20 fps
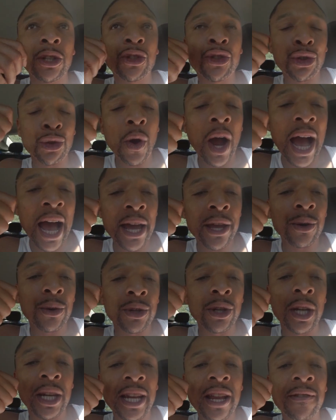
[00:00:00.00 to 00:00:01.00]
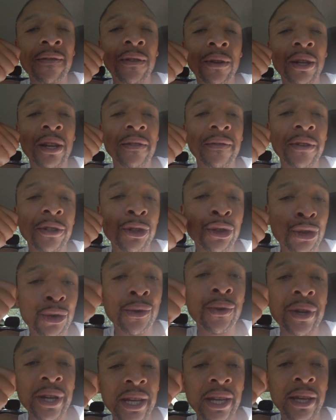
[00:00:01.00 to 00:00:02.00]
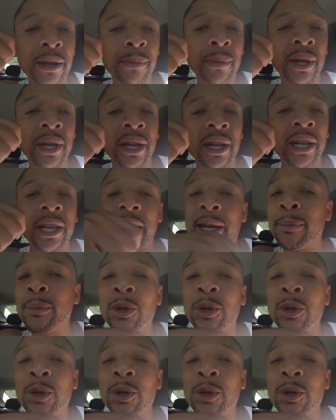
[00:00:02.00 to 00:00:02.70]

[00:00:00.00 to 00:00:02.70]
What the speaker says: try on a level of a dream that